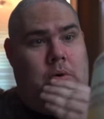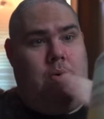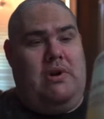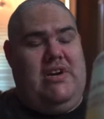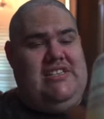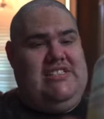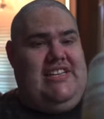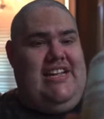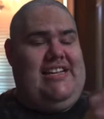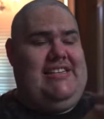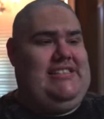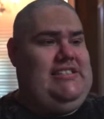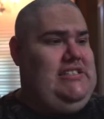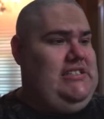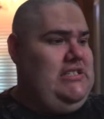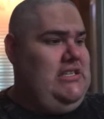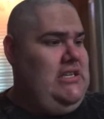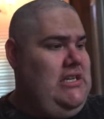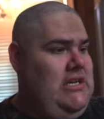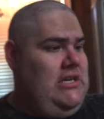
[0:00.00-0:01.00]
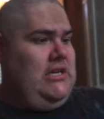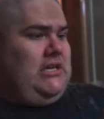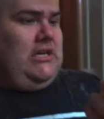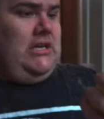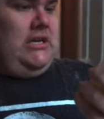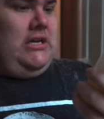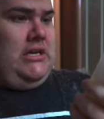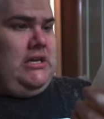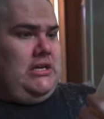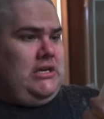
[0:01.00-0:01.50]
What is this? Scout
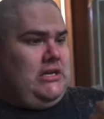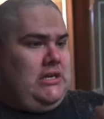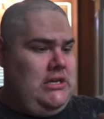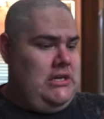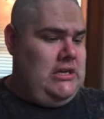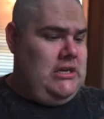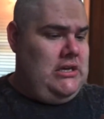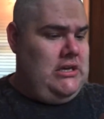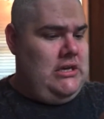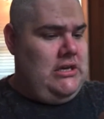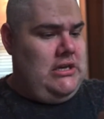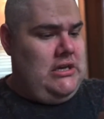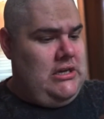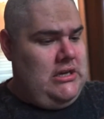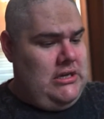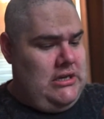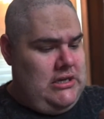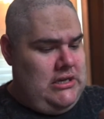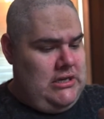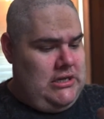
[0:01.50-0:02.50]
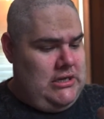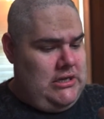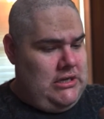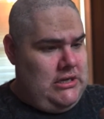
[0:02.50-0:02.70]
benefits for your mange.